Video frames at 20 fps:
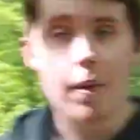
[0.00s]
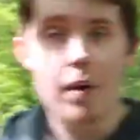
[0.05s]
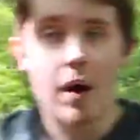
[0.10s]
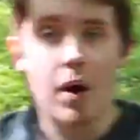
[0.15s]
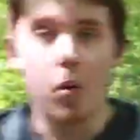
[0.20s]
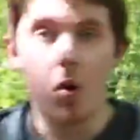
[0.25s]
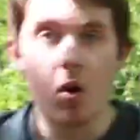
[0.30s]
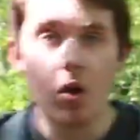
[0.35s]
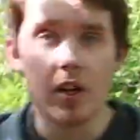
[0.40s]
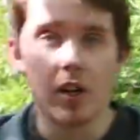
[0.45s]
I'm
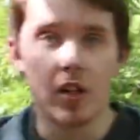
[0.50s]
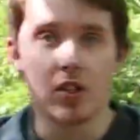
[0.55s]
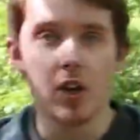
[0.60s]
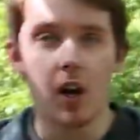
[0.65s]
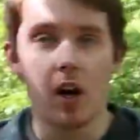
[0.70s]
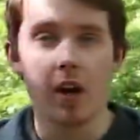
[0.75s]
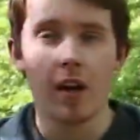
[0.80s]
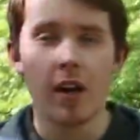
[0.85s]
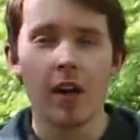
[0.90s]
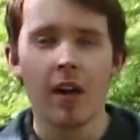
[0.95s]
out walking a
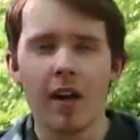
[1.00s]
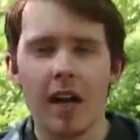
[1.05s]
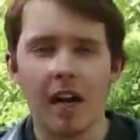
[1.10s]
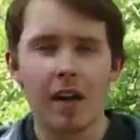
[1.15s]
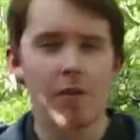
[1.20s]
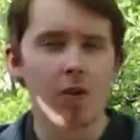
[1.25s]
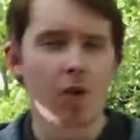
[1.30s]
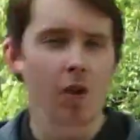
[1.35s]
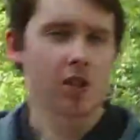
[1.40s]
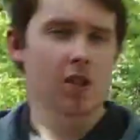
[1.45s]
dog, and
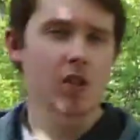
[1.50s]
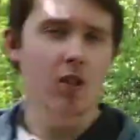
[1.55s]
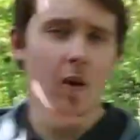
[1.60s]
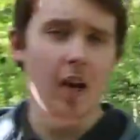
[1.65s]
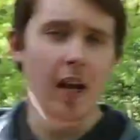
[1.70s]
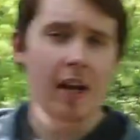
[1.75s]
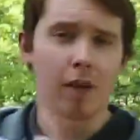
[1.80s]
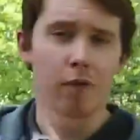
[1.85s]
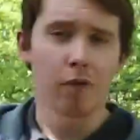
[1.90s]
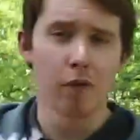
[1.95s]
if you want to do
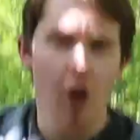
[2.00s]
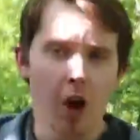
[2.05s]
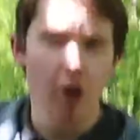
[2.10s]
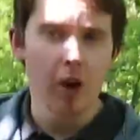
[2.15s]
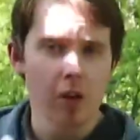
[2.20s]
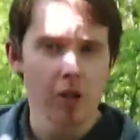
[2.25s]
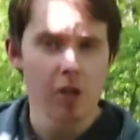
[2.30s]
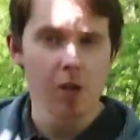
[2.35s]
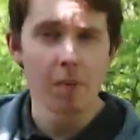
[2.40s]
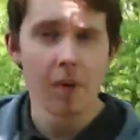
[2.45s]
like a
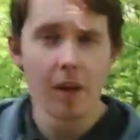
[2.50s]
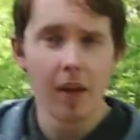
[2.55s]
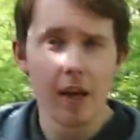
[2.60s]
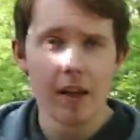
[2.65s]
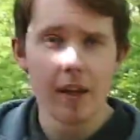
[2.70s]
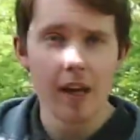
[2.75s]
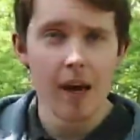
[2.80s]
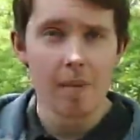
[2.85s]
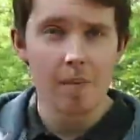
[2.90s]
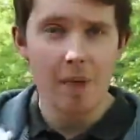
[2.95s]
vlog or something
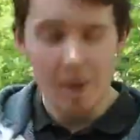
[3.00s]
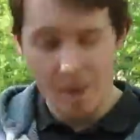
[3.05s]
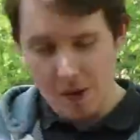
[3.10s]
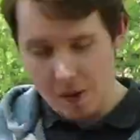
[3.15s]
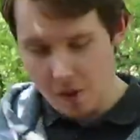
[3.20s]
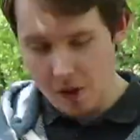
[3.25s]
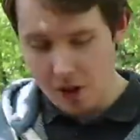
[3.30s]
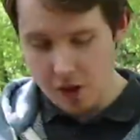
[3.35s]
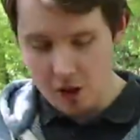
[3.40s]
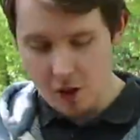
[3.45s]
like that, maybe
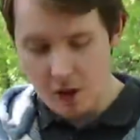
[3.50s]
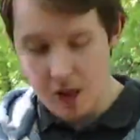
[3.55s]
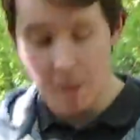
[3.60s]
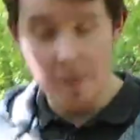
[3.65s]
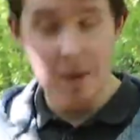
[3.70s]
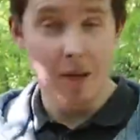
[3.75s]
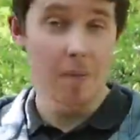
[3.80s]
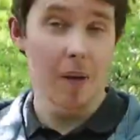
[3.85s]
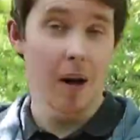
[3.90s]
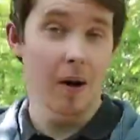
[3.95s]
you want to do it a little
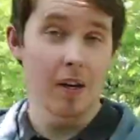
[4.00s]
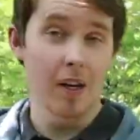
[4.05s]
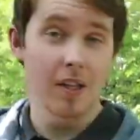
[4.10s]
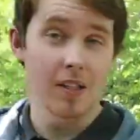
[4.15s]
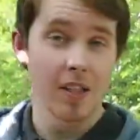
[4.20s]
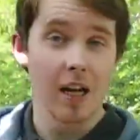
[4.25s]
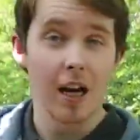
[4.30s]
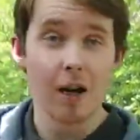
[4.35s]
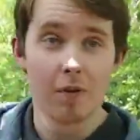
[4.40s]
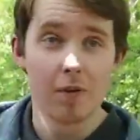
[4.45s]
bit about
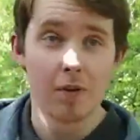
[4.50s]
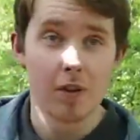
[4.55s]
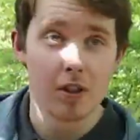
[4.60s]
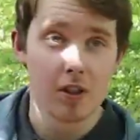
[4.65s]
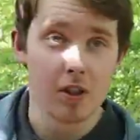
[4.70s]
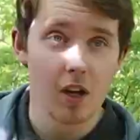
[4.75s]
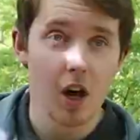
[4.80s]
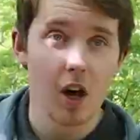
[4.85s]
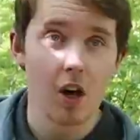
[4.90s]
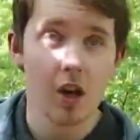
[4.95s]
yourself and the
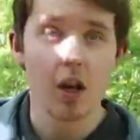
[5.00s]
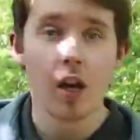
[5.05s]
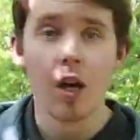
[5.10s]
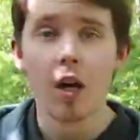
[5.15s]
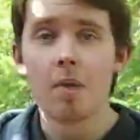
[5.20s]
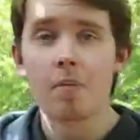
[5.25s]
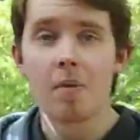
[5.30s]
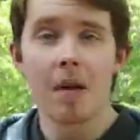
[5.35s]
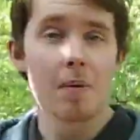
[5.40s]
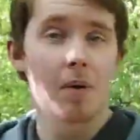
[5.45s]
dog,
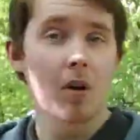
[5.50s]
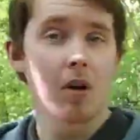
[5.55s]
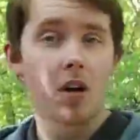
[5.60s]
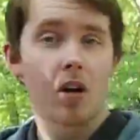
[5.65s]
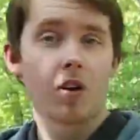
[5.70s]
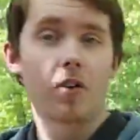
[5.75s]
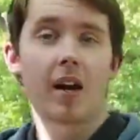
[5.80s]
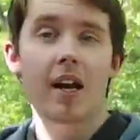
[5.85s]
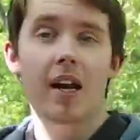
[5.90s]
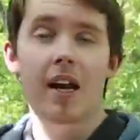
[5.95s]
maybe you want
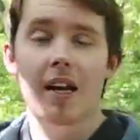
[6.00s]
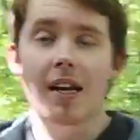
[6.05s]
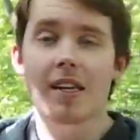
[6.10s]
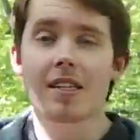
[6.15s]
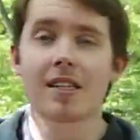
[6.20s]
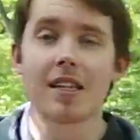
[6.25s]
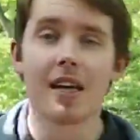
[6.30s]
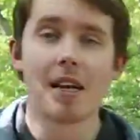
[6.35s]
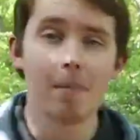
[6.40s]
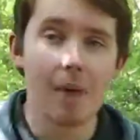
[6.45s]
to create like a
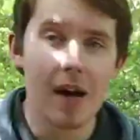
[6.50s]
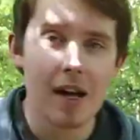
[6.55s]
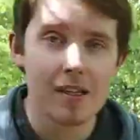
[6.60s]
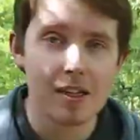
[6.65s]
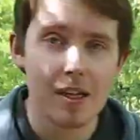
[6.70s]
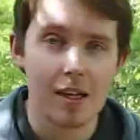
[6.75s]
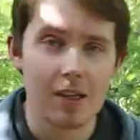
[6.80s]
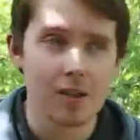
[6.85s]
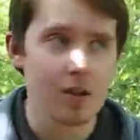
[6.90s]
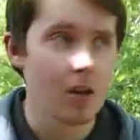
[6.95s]

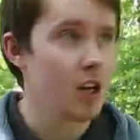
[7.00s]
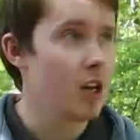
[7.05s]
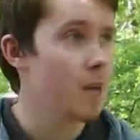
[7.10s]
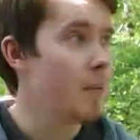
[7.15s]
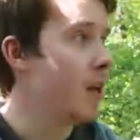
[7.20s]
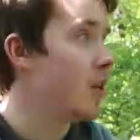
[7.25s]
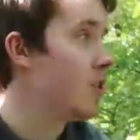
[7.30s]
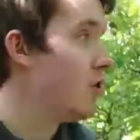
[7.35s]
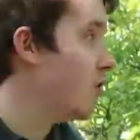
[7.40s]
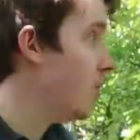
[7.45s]
cinematic
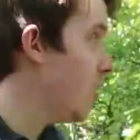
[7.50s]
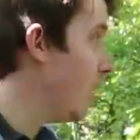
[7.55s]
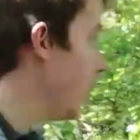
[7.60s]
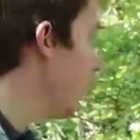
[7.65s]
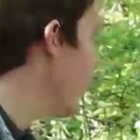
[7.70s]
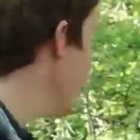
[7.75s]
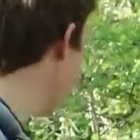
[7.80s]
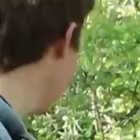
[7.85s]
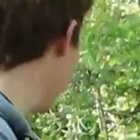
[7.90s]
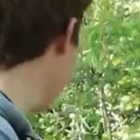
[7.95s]
documentary
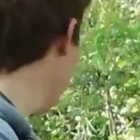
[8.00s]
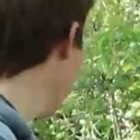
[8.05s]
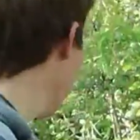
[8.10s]
sequence